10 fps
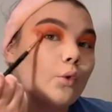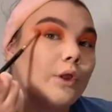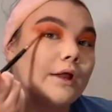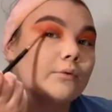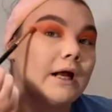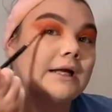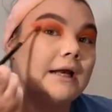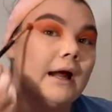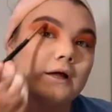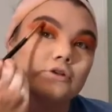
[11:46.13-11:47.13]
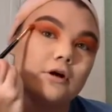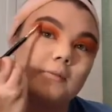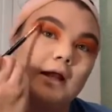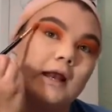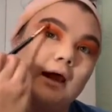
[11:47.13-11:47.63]
that's what I did. I enjoyed
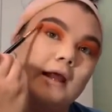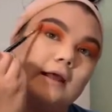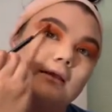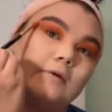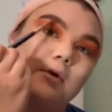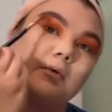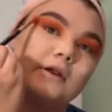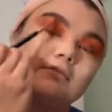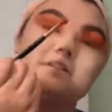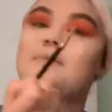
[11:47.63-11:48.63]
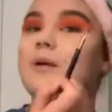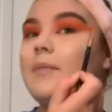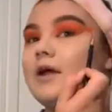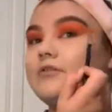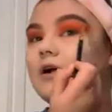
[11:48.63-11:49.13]
my night, and then we went over to my
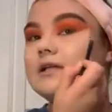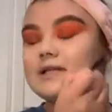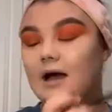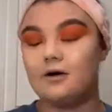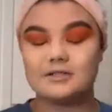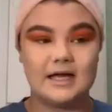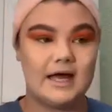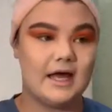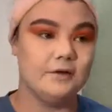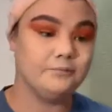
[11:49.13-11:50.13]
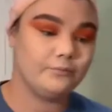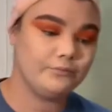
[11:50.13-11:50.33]
best friend's house, and